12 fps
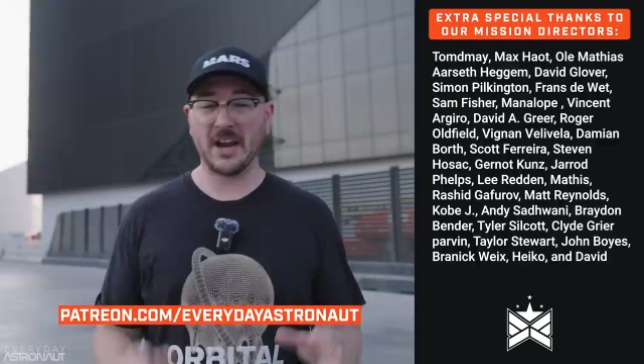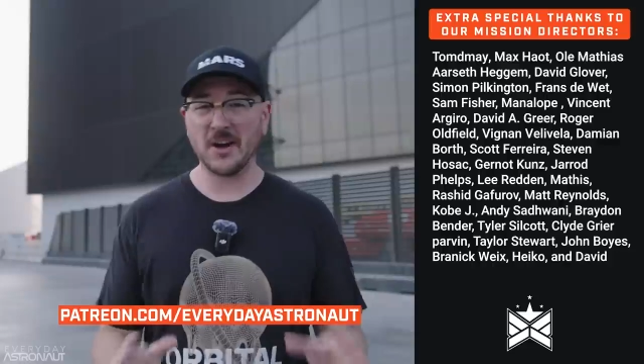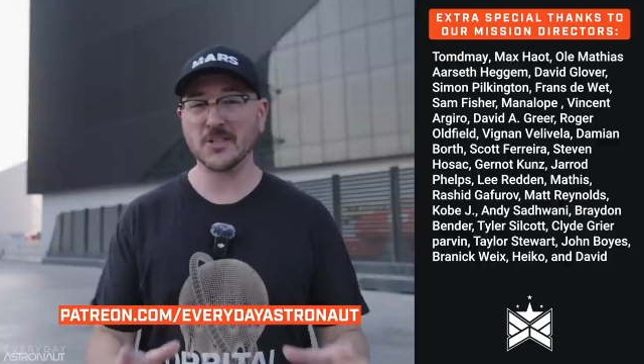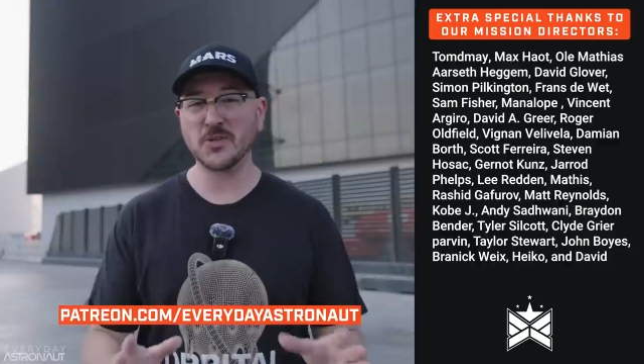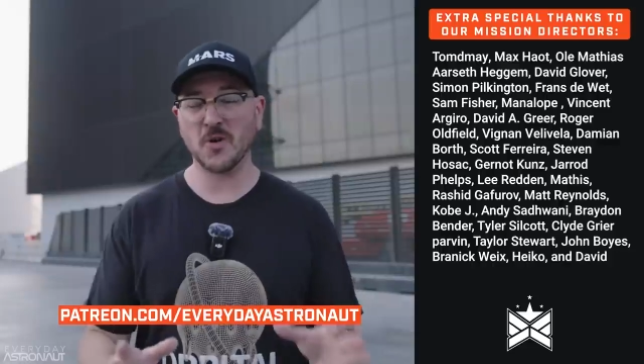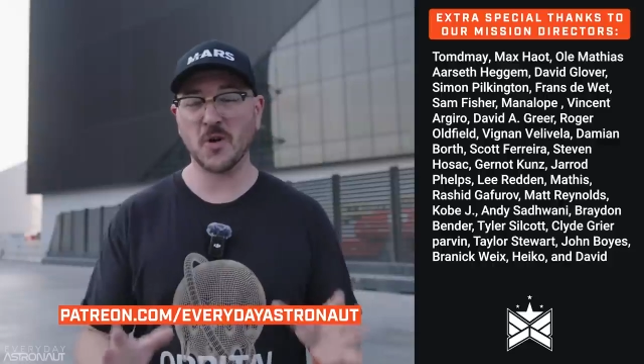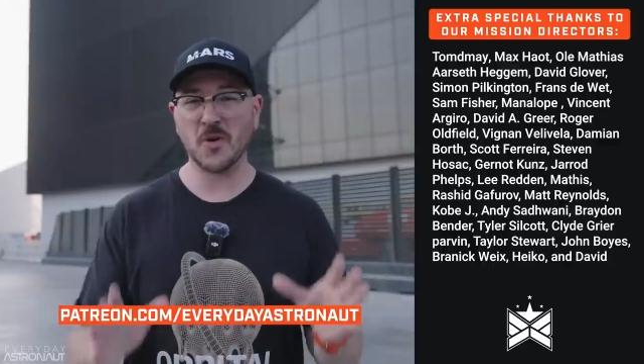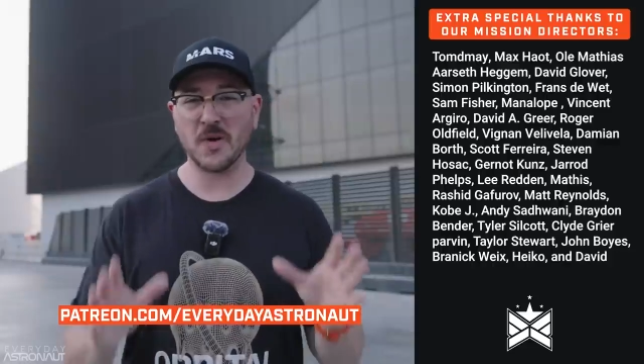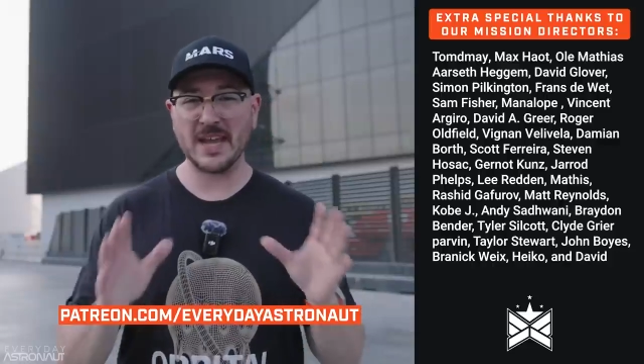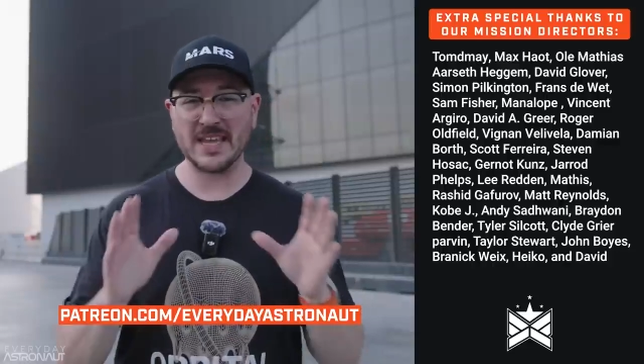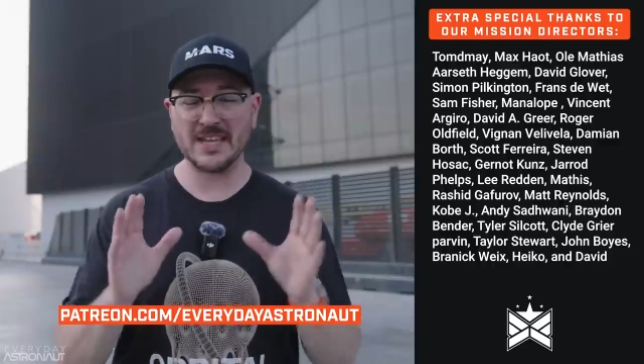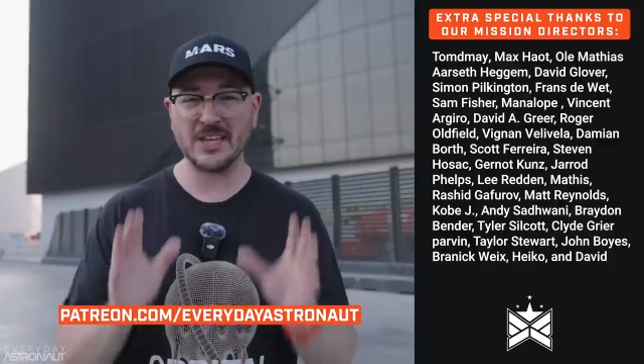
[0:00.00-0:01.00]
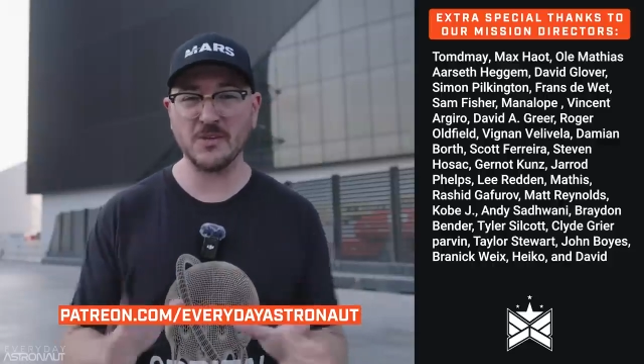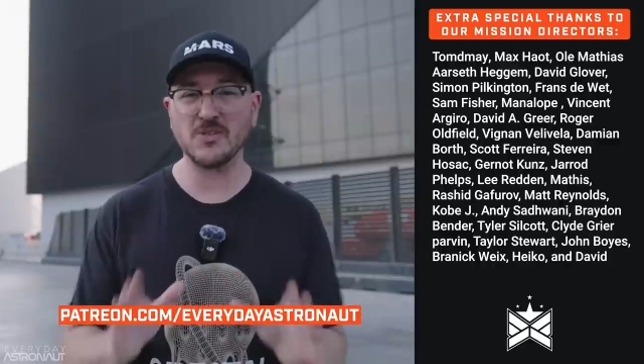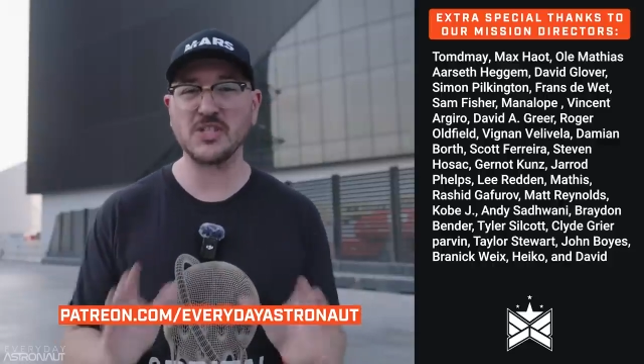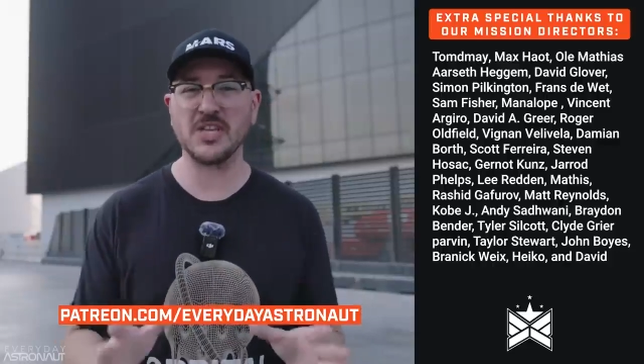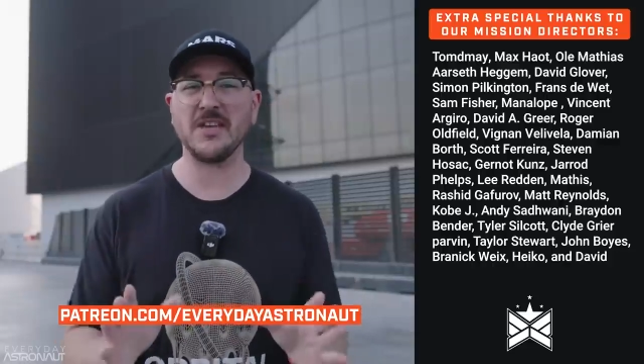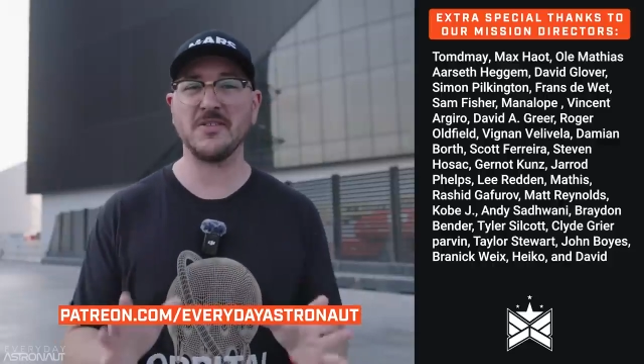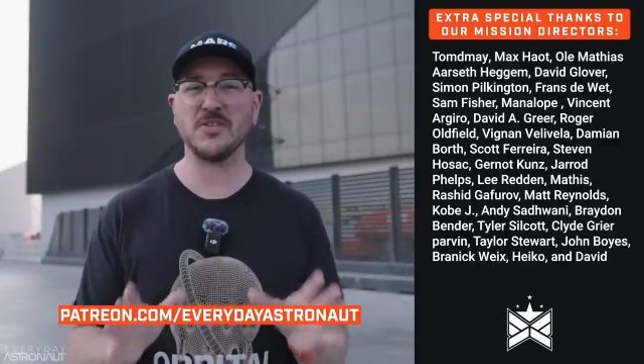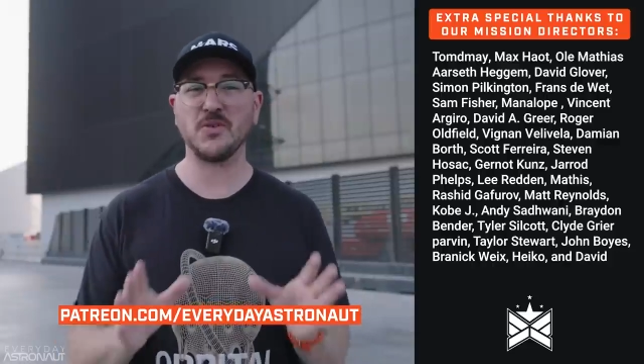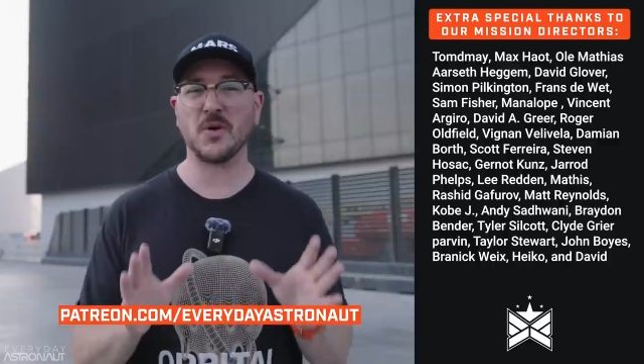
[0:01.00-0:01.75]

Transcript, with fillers: And I also owe a huge thank you